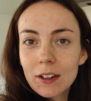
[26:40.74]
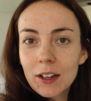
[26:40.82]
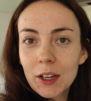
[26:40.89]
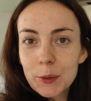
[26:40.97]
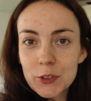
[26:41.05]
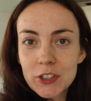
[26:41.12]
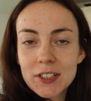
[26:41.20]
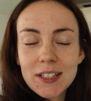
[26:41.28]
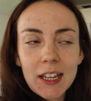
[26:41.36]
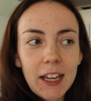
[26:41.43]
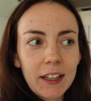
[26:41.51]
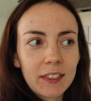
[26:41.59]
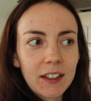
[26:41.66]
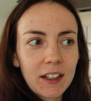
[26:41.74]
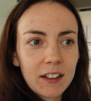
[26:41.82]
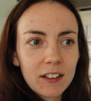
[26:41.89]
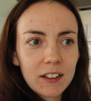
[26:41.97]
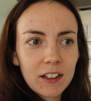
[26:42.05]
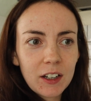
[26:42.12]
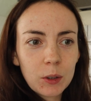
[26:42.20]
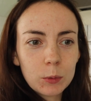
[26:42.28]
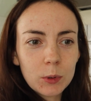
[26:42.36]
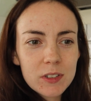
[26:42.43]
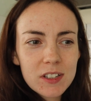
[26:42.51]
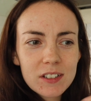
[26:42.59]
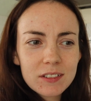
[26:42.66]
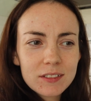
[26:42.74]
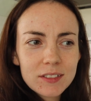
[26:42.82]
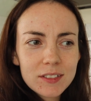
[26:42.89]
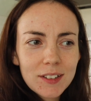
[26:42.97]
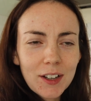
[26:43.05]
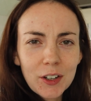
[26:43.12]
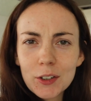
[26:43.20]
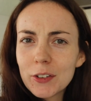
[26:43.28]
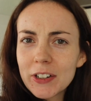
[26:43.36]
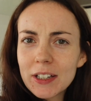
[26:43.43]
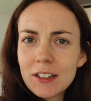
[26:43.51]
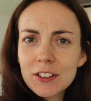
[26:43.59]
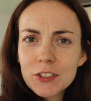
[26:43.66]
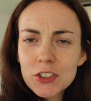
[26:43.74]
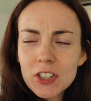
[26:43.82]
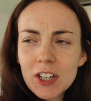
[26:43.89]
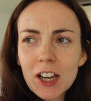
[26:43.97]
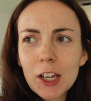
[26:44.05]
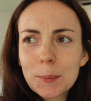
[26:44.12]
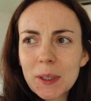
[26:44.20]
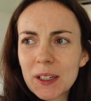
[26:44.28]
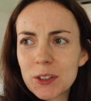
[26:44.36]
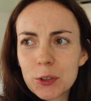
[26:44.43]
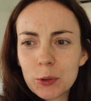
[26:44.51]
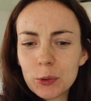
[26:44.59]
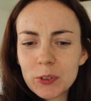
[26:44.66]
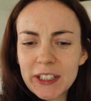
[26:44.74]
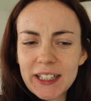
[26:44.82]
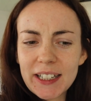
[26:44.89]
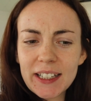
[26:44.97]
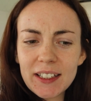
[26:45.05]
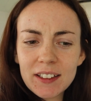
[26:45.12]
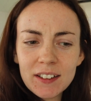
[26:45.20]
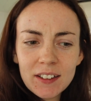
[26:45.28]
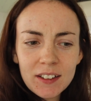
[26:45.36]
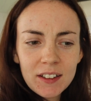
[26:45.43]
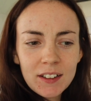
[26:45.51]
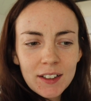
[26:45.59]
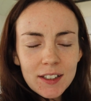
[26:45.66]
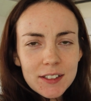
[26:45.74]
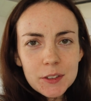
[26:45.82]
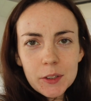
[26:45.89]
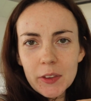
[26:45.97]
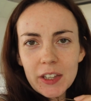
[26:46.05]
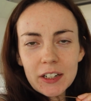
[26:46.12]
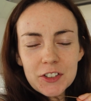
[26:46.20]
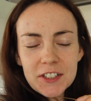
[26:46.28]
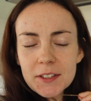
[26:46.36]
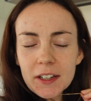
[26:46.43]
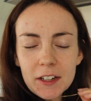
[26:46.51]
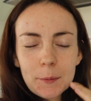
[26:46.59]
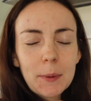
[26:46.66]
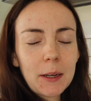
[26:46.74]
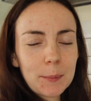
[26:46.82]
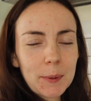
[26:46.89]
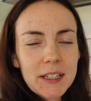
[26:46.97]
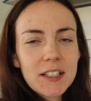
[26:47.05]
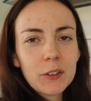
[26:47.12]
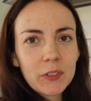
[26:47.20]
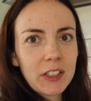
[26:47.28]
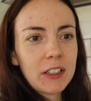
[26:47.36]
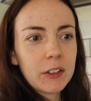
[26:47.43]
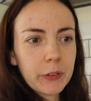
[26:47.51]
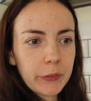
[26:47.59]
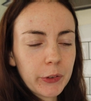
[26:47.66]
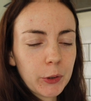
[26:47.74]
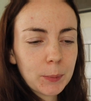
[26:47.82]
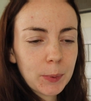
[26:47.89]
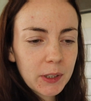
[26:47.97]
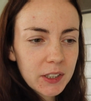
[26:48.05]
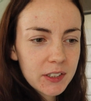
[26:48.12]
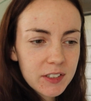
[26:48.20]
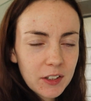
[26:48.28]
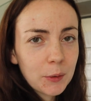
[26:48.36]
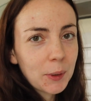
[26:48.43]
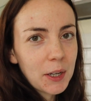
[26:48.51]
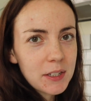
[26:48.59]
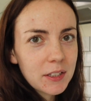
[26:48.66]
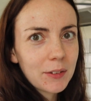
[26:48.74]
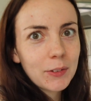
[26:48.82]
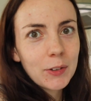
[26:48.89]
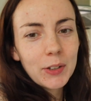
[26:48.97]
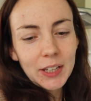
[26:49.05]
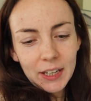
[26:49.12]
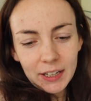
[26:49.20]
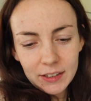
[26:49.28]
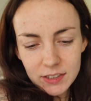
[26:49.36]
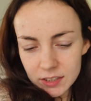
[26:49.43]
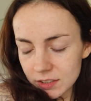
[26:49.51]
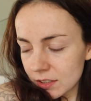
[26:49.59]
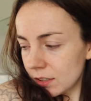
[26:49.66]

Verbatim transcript: I was just saying that I wasn't hungry at lunchtime, like at all really, so then I just kind of made myself eat the fruit because otherwise I've only had